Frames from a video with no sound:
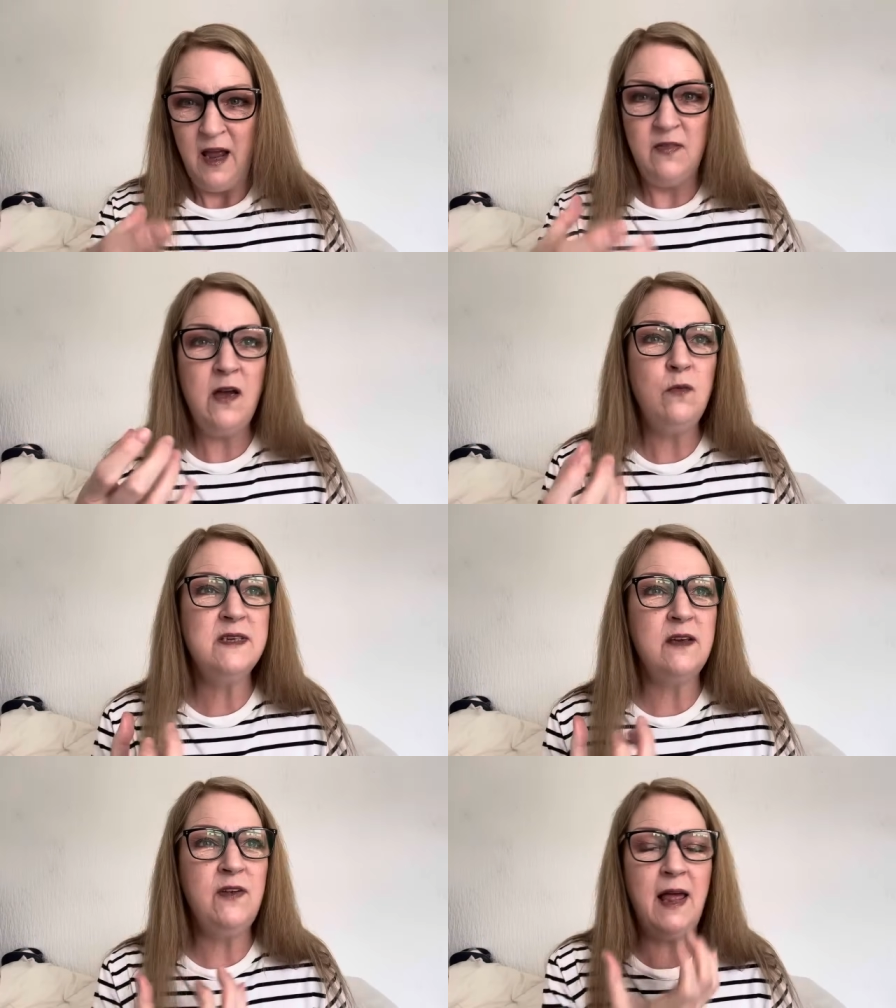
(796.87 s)
And they always
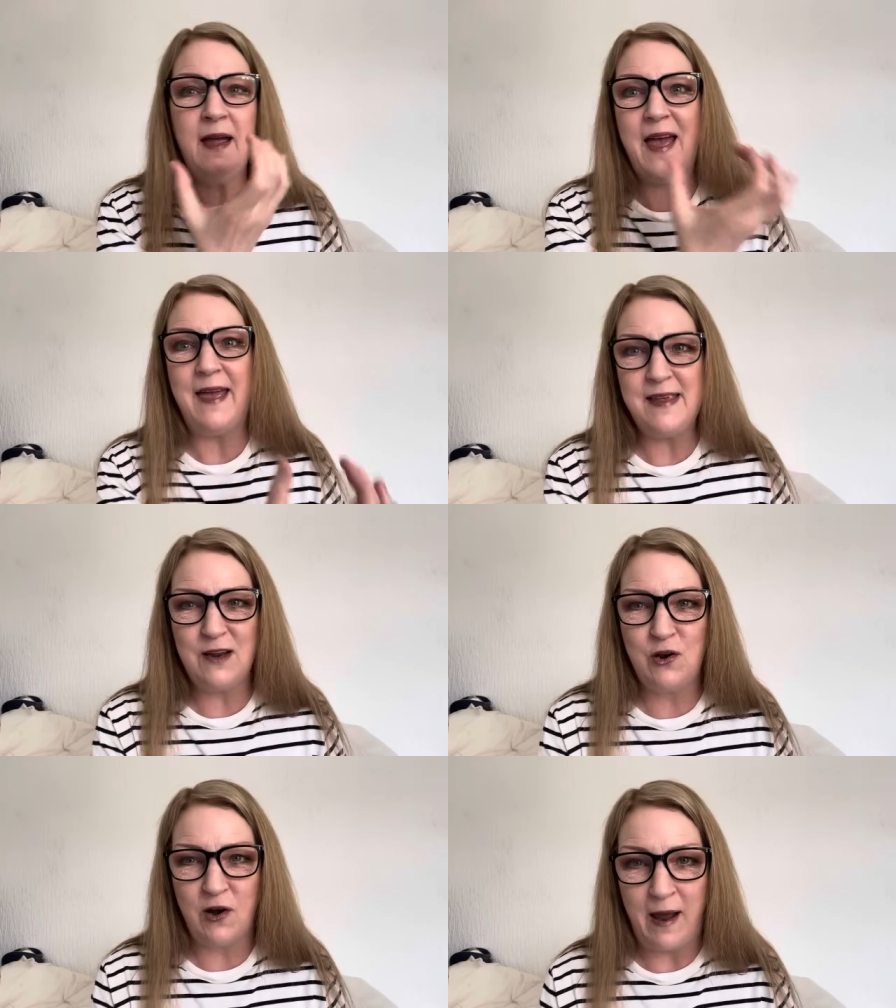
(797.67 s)
give you like eight
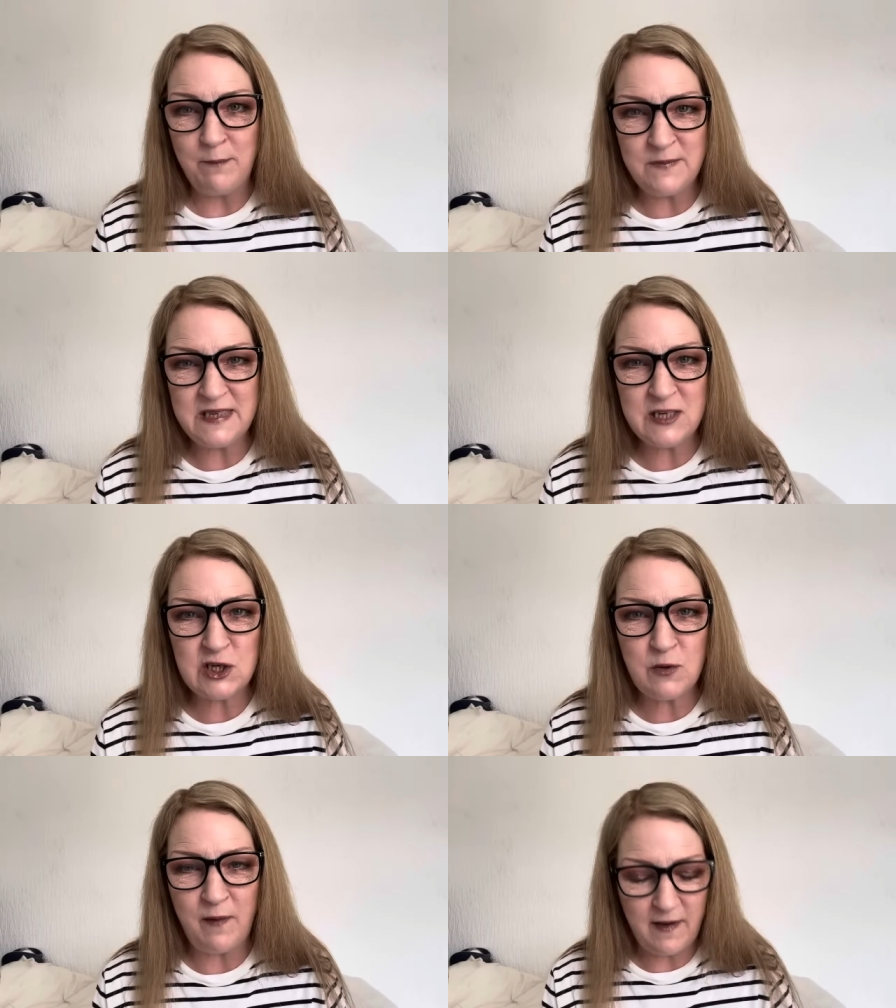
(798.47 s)
grams or
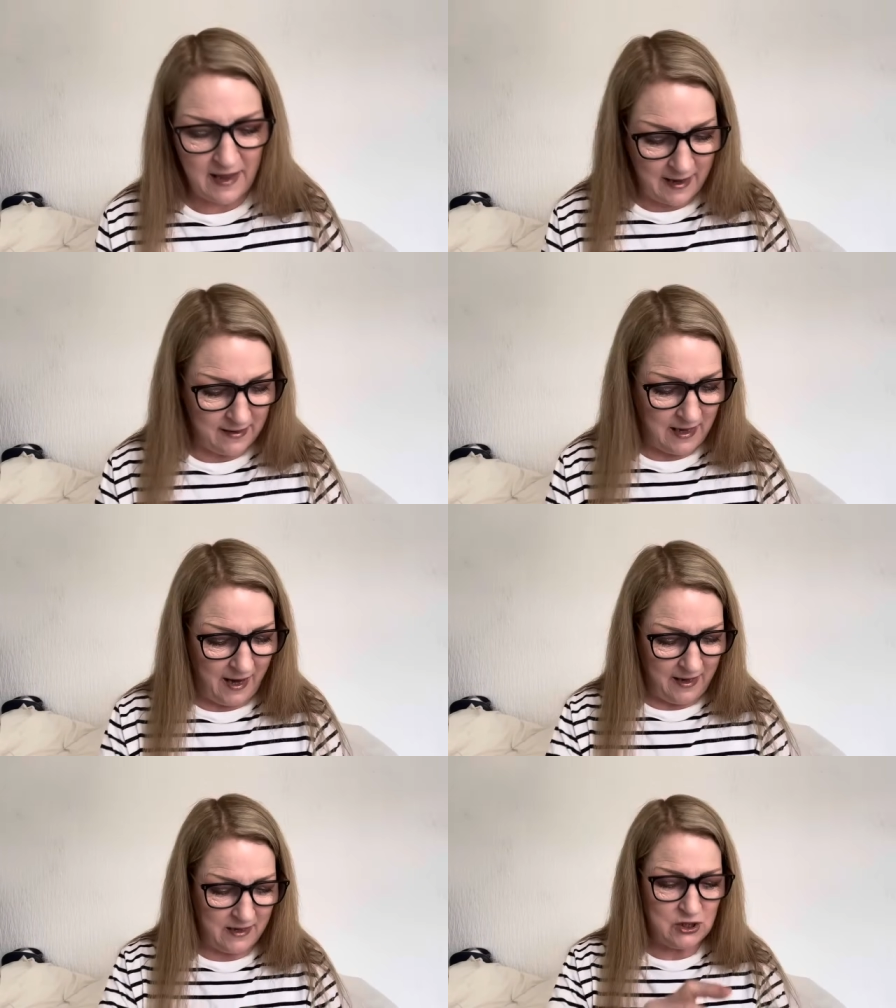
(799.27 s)
something like that
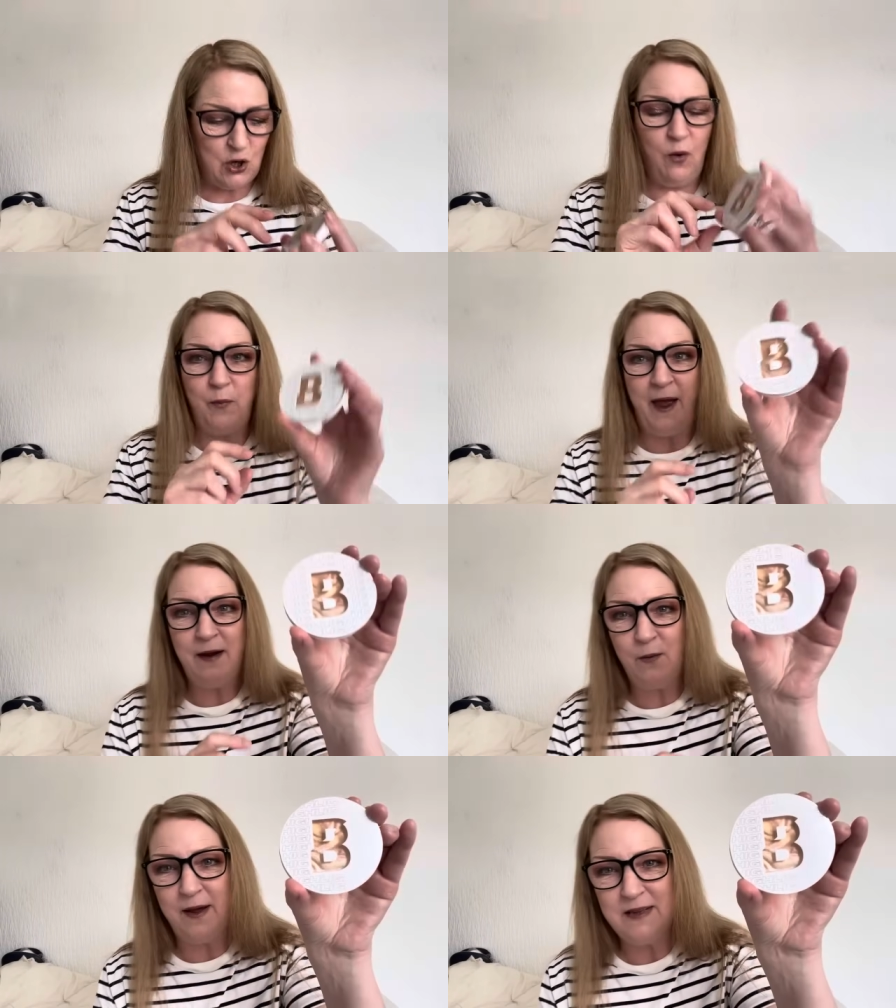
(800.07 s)
in a tub.
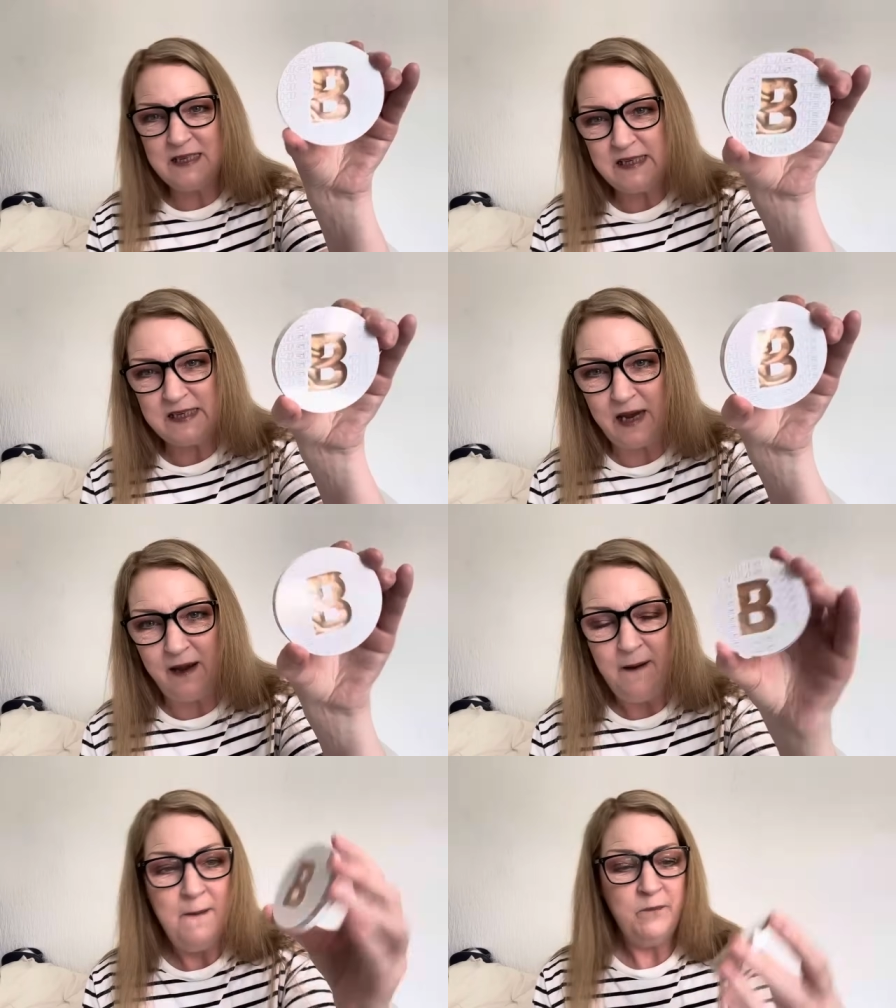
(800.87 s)
Anyway, this is
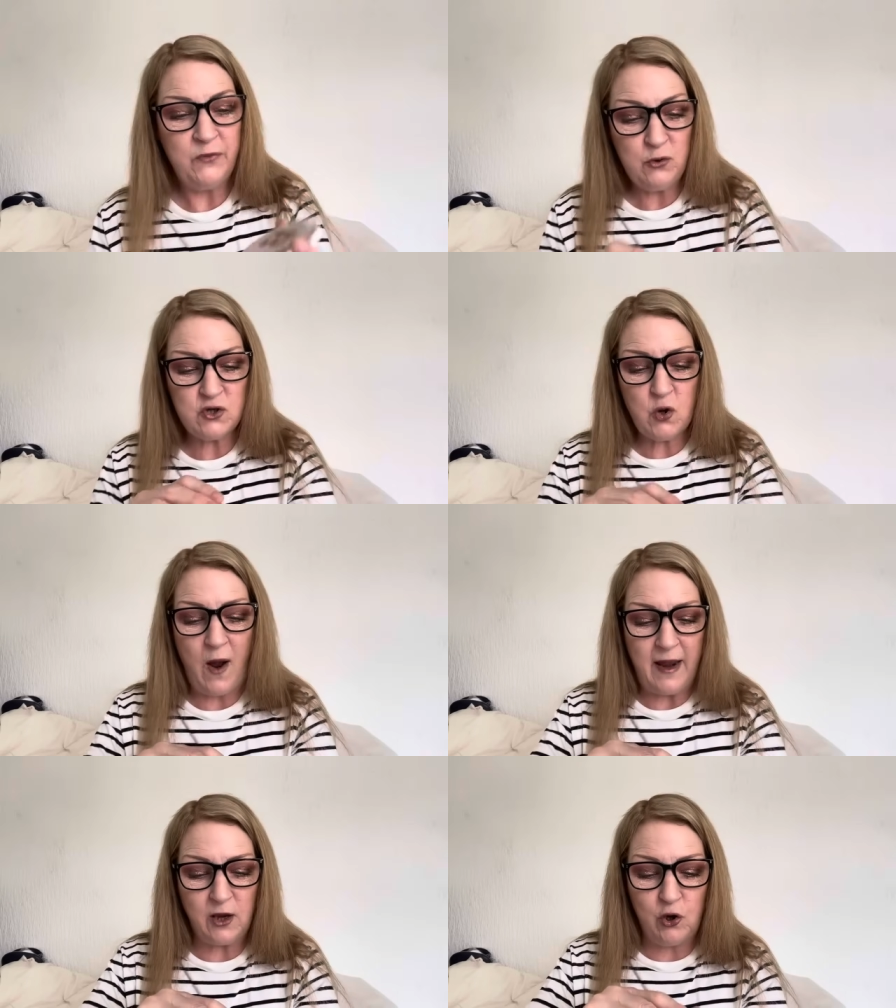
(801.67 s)
it. Looks
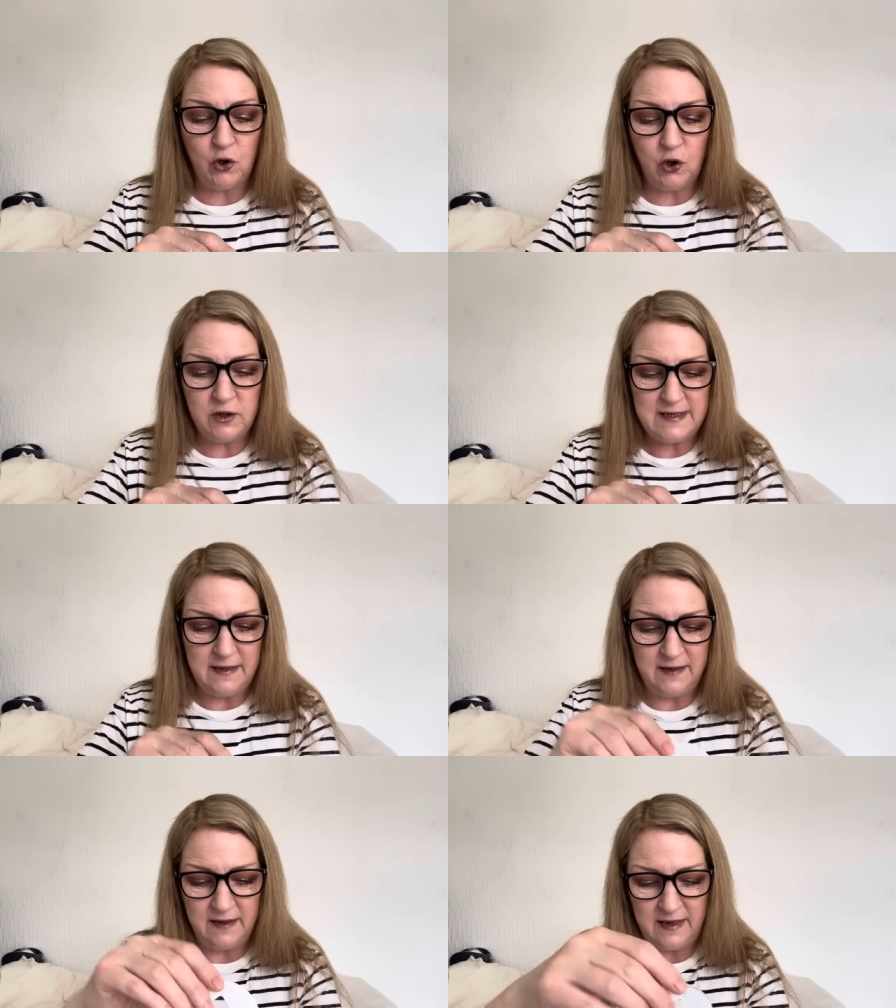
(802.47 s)
quite
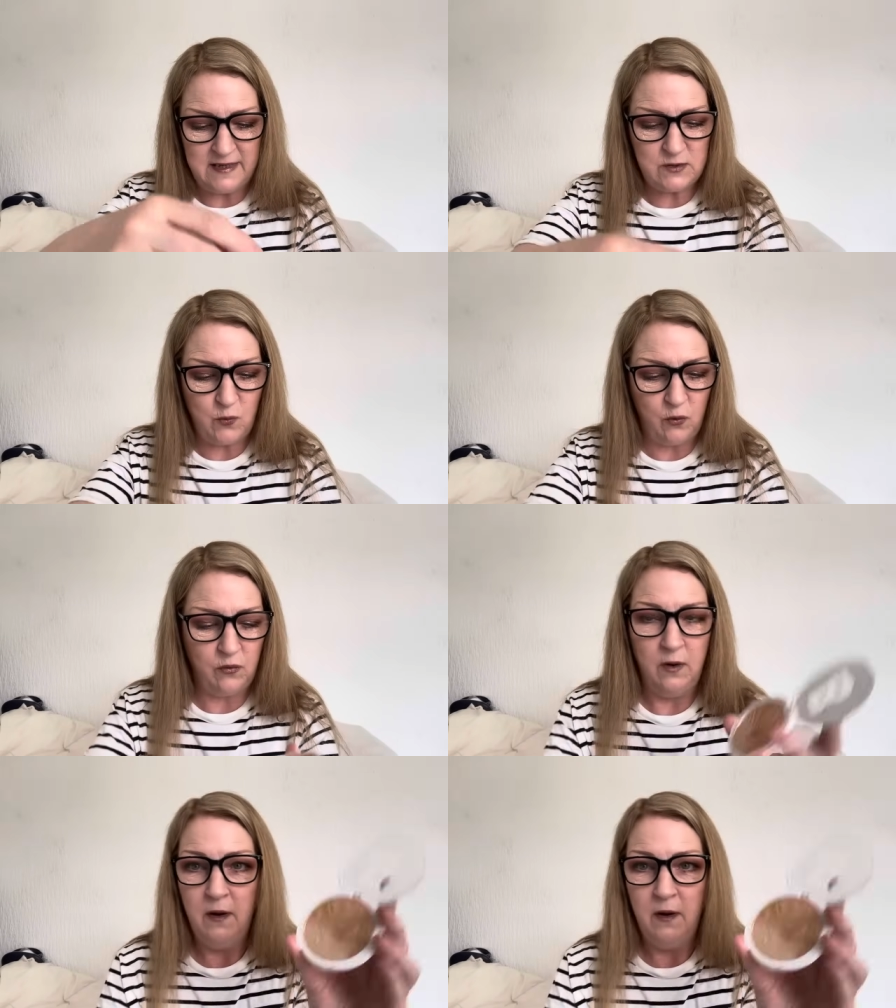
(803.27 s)
golden, this one.